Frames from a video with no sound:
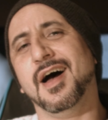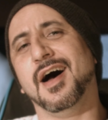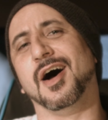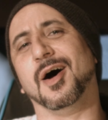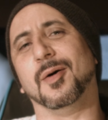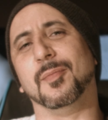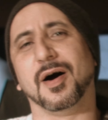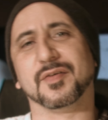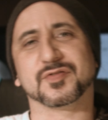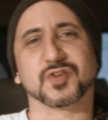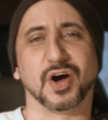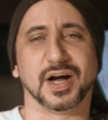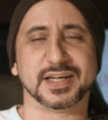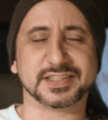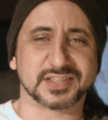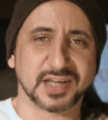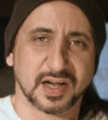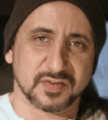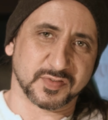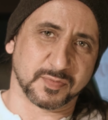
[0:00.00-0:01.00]
I've got a
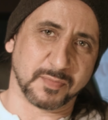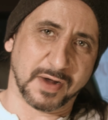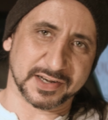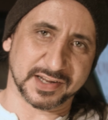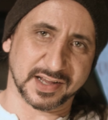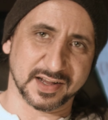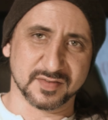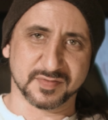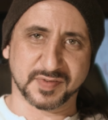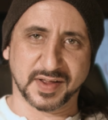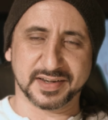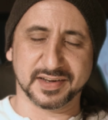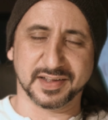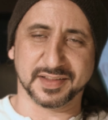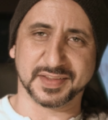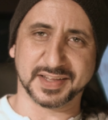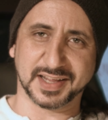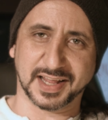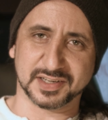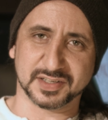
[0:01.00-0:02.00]
Tough Mudder event
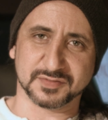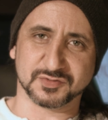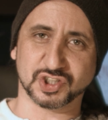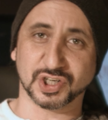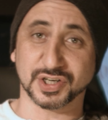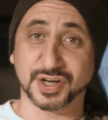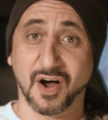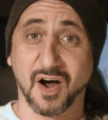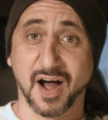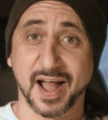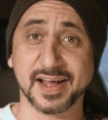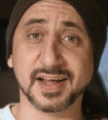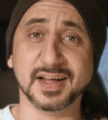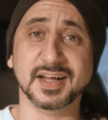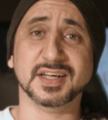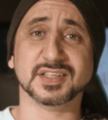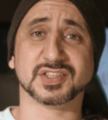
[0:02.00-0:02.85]
at the end of July,